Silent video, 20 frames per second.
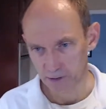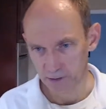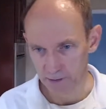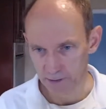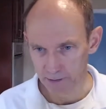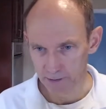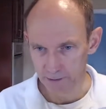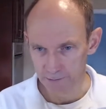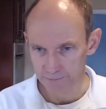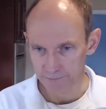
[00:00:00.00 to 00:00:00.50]

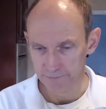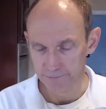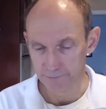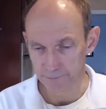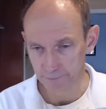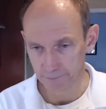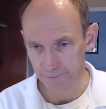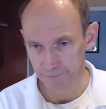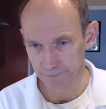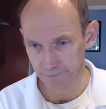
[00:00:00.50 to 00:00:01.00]
um,
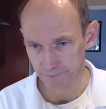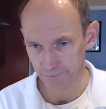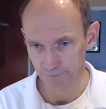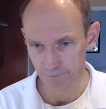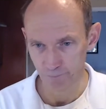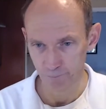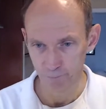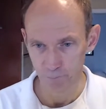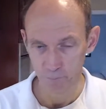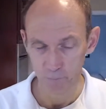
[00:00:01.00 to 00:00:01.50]

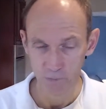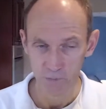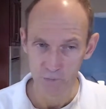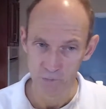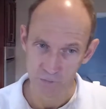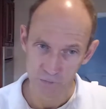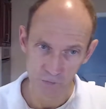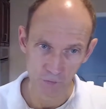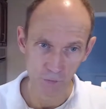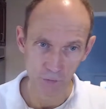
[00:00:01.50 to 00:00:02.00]

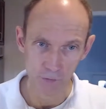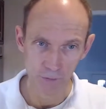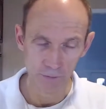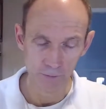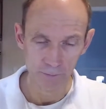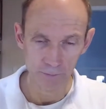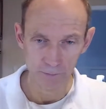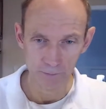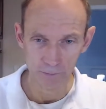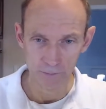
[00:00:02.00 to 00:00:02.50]

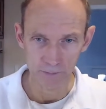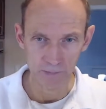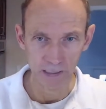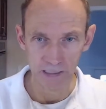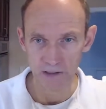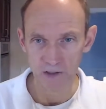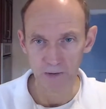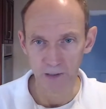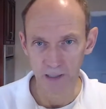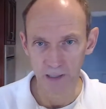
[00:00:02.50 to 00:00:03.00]
so
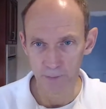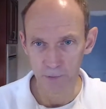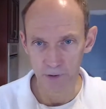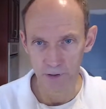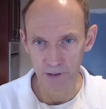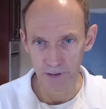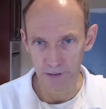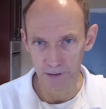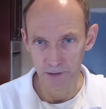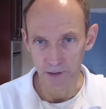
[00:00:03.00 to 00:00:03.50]
that's why I
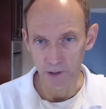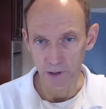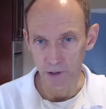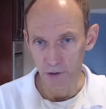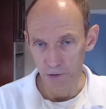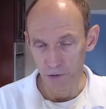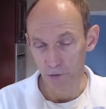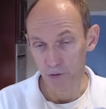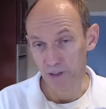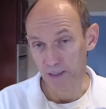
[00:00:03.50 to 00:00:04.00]
put it in.
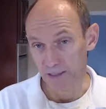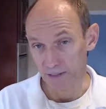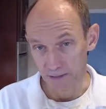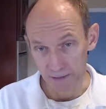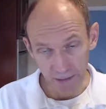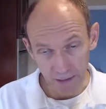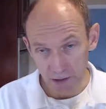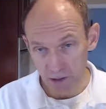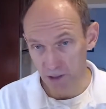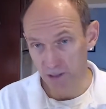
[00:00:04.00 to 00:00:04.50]
You can
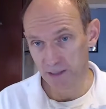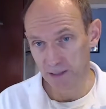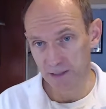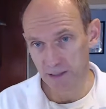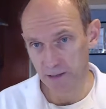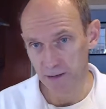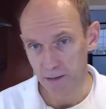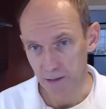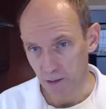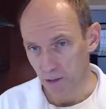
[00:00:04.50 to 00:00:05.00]

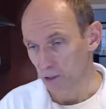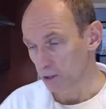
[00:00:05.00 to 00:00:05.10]
literally